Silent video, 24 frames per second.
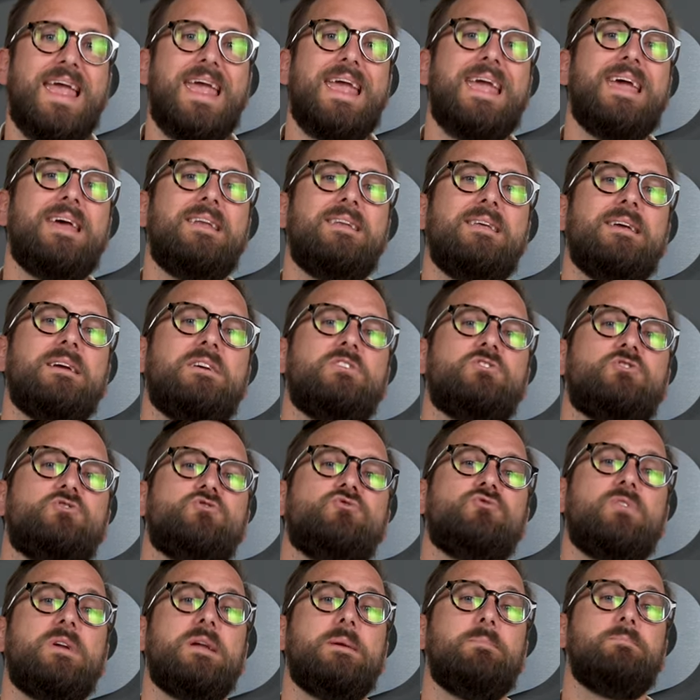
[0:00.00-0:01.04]
and
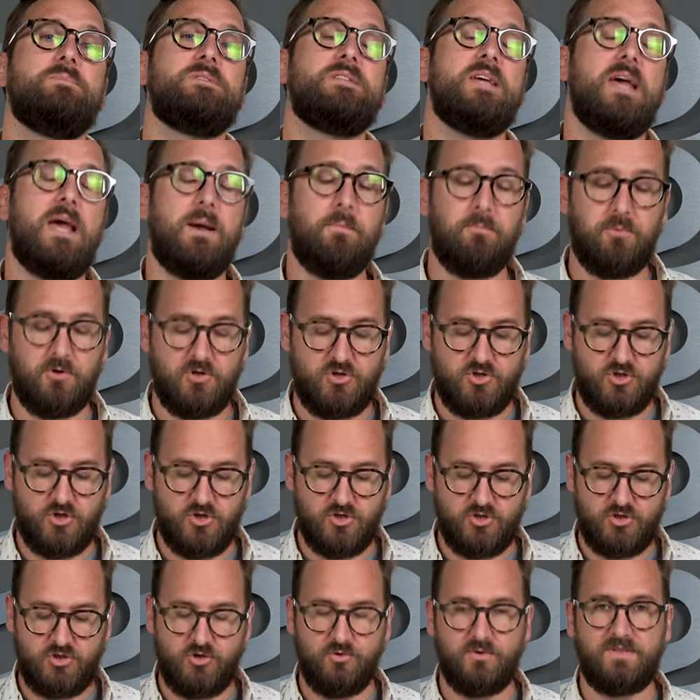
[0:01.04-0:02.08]
extreme
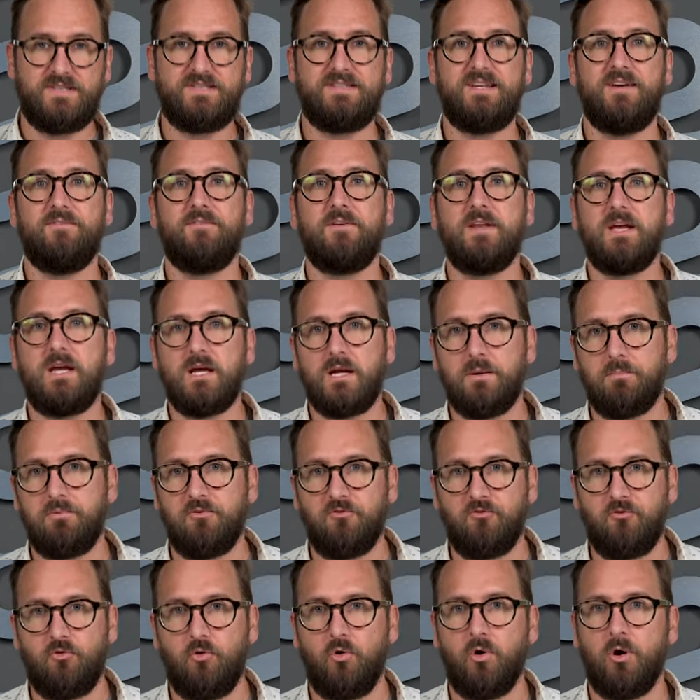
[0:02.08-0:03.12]
temperatures. So it's definitely gonna
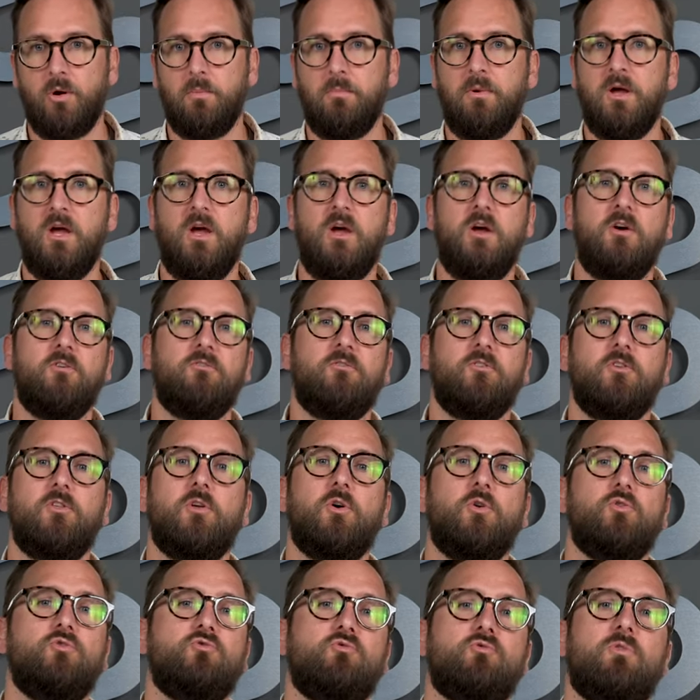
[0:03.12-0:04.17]
perform for
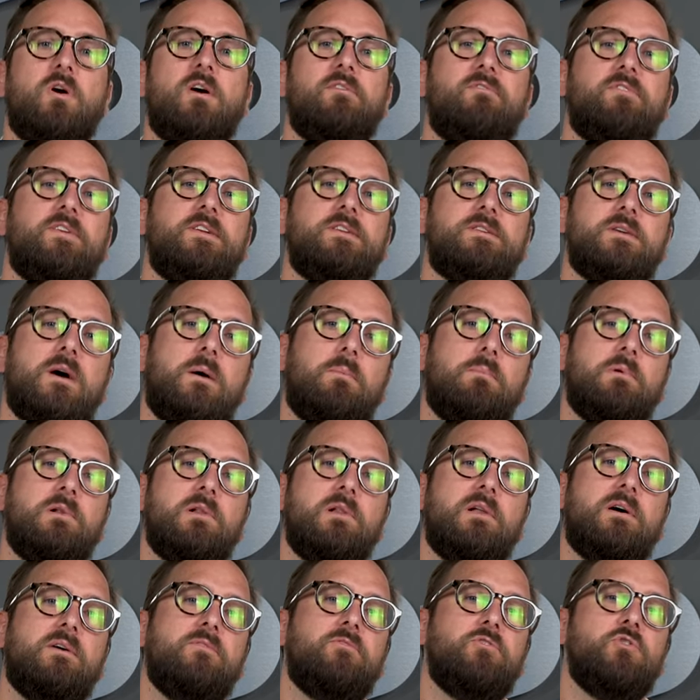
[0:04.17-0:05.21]
those rough and
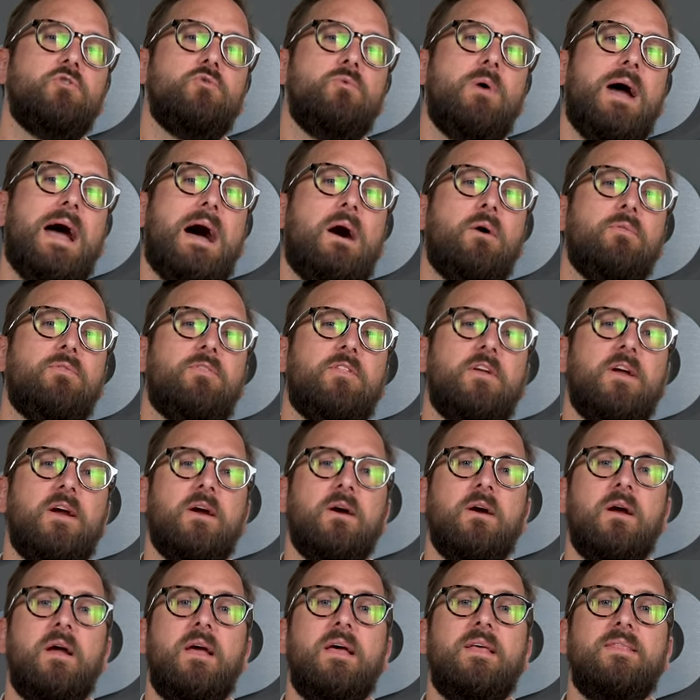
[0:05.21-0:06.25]
tumble of you out
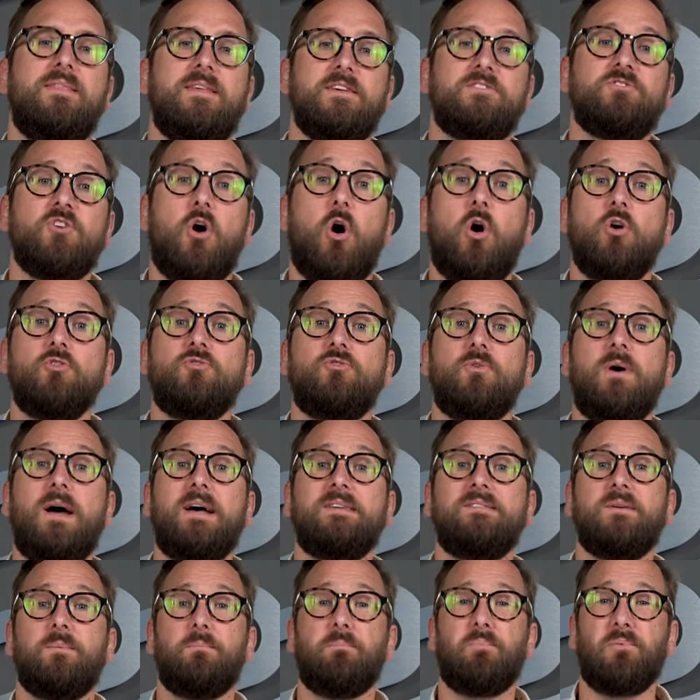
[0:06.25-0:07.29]
there. This also
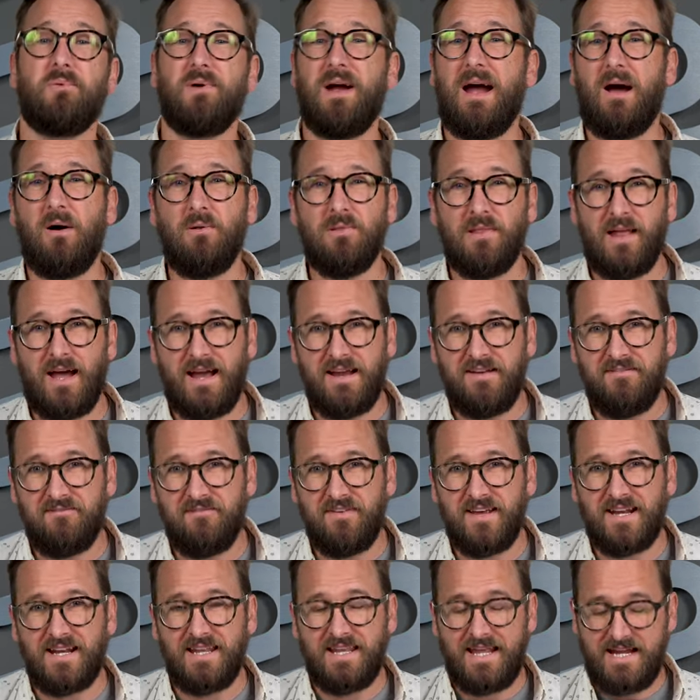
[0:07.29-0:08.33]
has a brow line
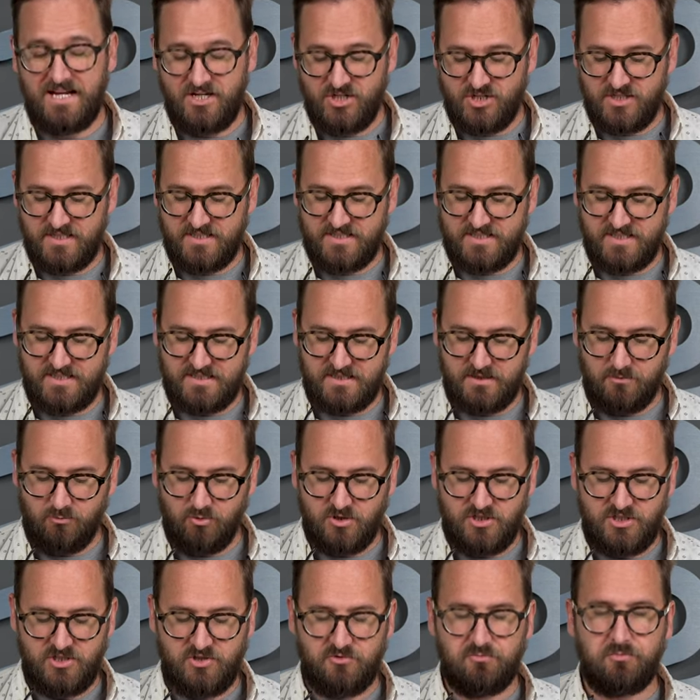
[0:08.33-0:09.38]
ventilation system,
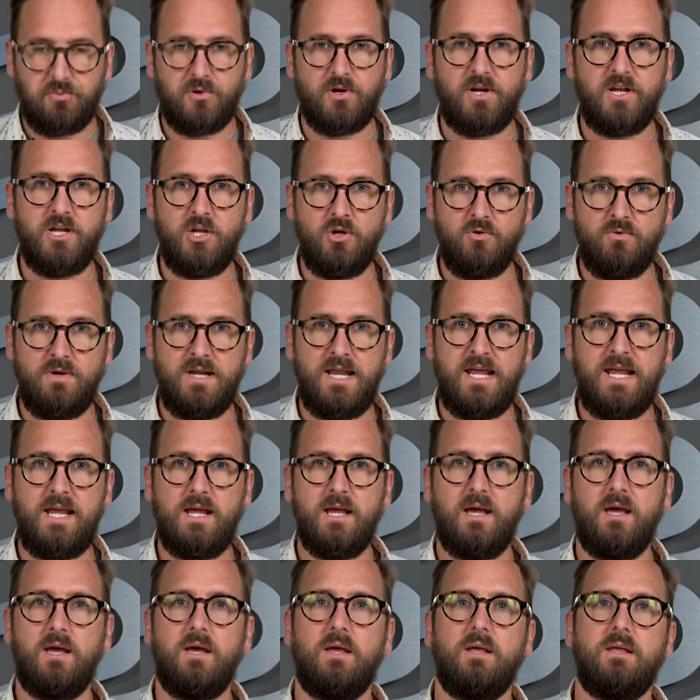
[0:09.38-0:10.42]
which is pretty unique.
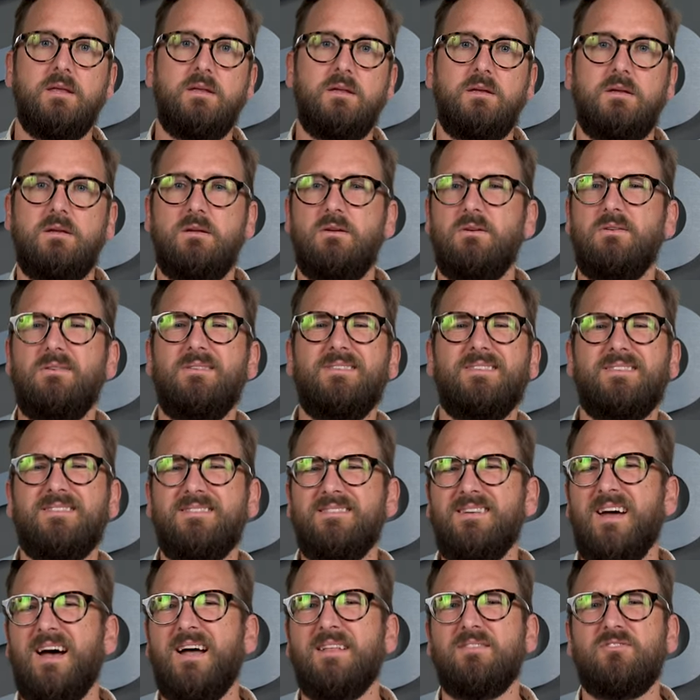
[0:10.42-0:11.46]
It's
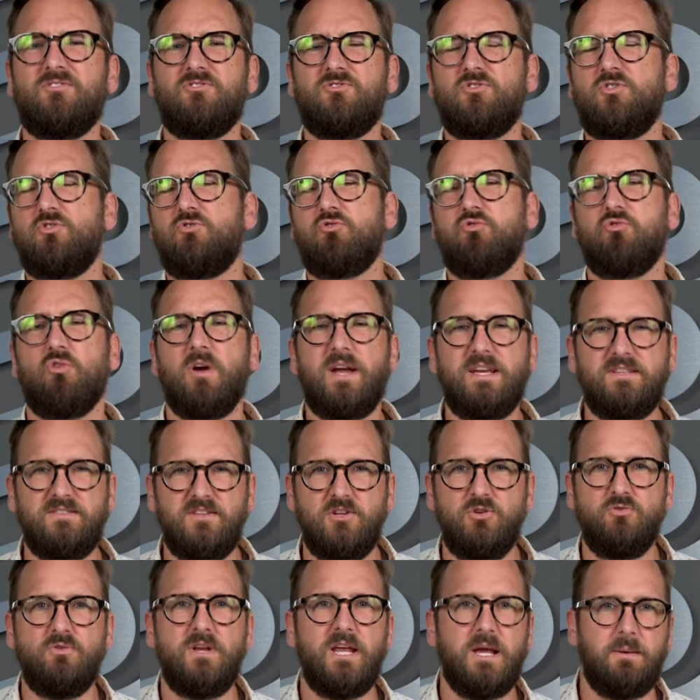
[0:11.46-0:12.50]
not crazy
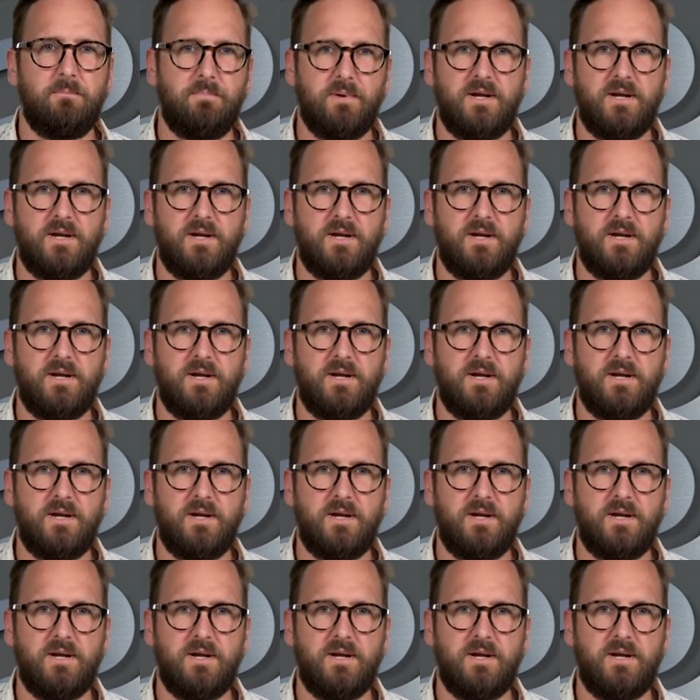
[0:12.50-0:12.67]
unique,